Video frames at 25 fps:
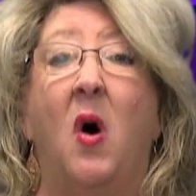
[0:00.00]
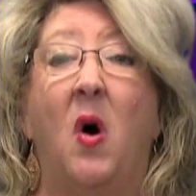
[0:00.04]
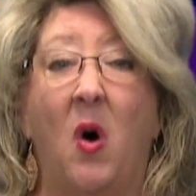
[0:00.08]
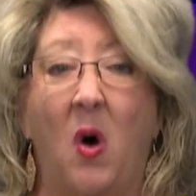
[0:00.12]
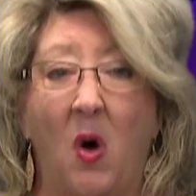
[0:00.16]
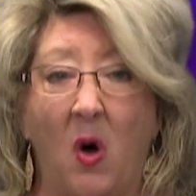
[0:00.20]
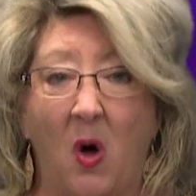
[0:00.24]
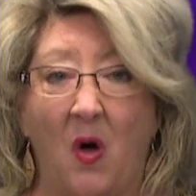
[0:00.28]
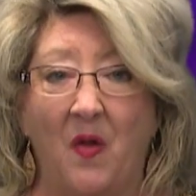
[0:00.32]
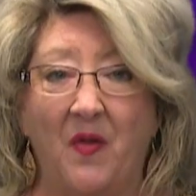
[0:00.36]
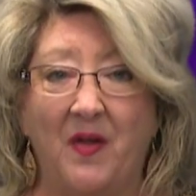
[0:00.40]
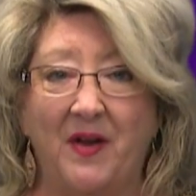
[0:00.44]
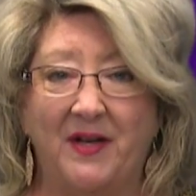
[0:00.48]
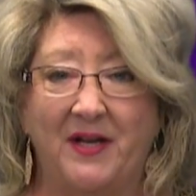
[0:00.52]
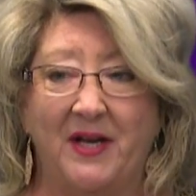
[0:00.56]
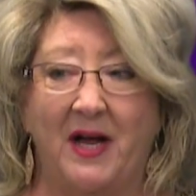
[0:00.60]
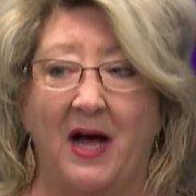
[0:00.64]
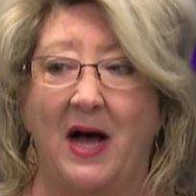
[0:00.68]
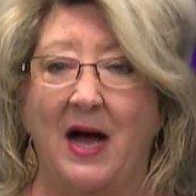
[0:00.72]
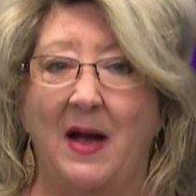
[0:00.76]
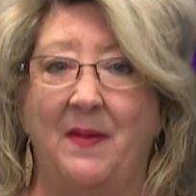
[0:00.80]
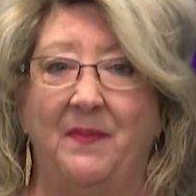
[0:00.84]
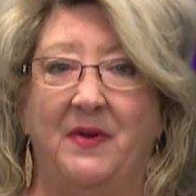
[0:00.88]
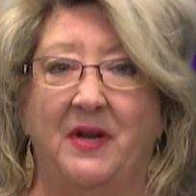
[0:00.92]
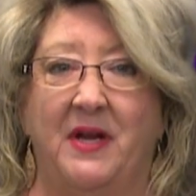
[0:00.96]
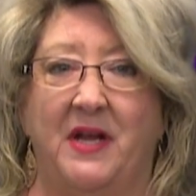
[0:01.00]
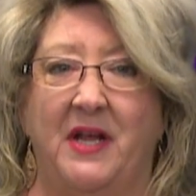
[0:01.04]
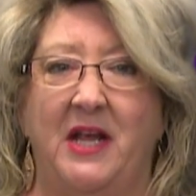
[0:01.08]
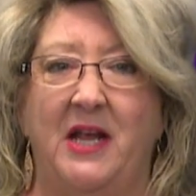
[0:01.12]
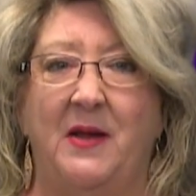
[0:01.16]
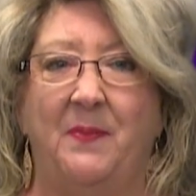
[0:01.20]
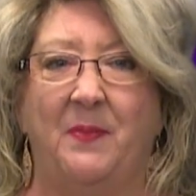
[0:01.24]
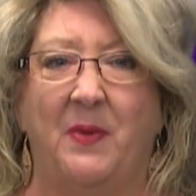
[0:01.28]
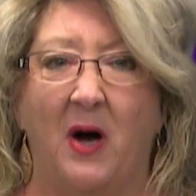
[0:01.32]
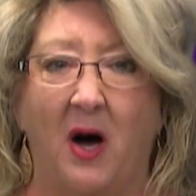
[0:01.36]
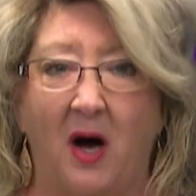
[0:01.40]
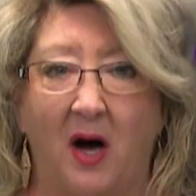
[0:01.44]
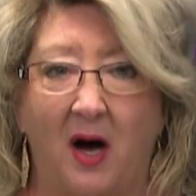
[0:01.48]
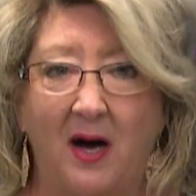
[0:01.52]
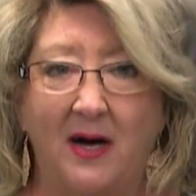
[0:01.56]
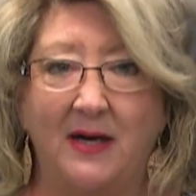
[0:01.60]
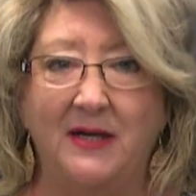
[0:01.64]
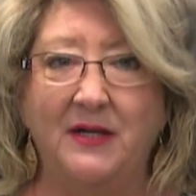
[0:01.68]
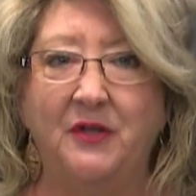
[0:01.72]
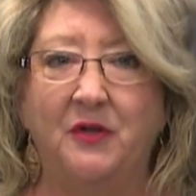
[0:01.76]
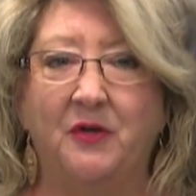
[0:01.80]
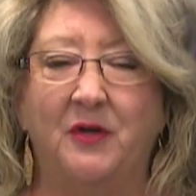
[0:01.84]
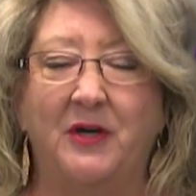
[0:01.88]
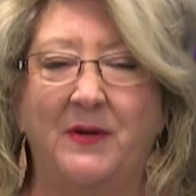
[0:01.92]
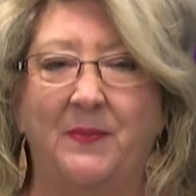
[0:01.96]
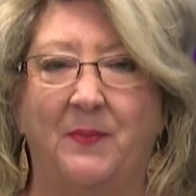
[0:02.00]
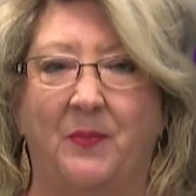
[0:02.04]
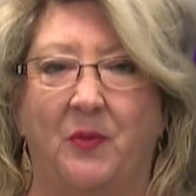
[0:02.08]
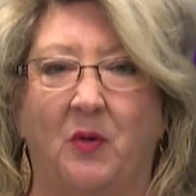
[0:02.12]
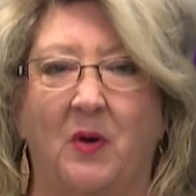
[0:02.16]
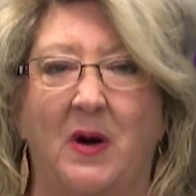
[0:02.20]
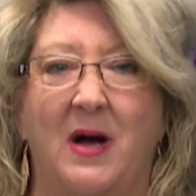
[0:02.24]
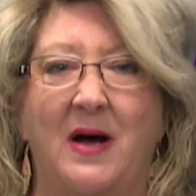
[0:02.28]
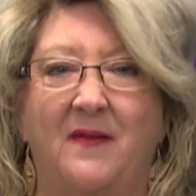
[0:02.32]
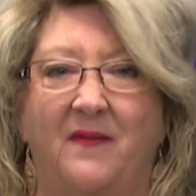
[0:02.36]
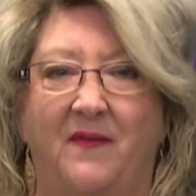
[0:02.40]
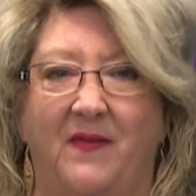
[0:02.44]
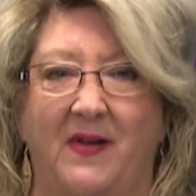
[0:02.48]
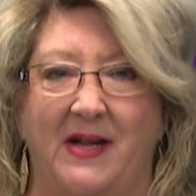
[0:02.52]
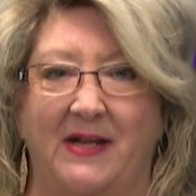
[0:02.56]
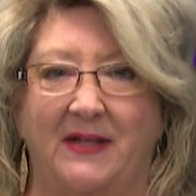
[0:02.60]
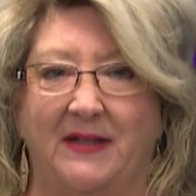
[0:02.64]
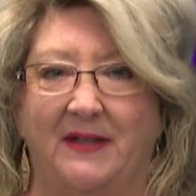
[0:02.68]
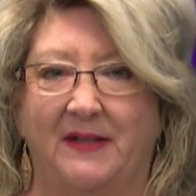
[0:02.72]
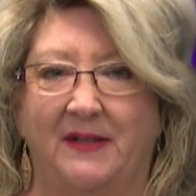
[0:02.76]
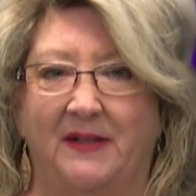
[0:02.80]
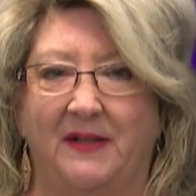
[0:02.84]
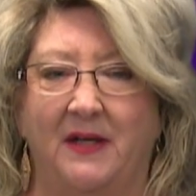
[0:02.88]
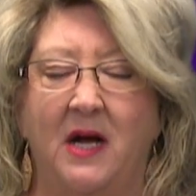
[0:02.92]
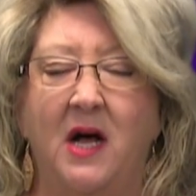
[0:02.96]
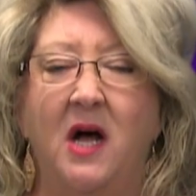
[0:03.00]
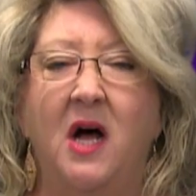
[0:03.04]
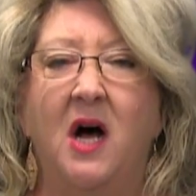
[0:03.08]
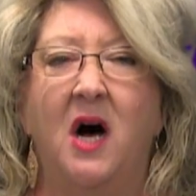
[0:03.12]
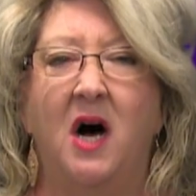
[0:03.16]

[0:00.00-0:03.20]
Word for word: all the time to keep a hundred prophets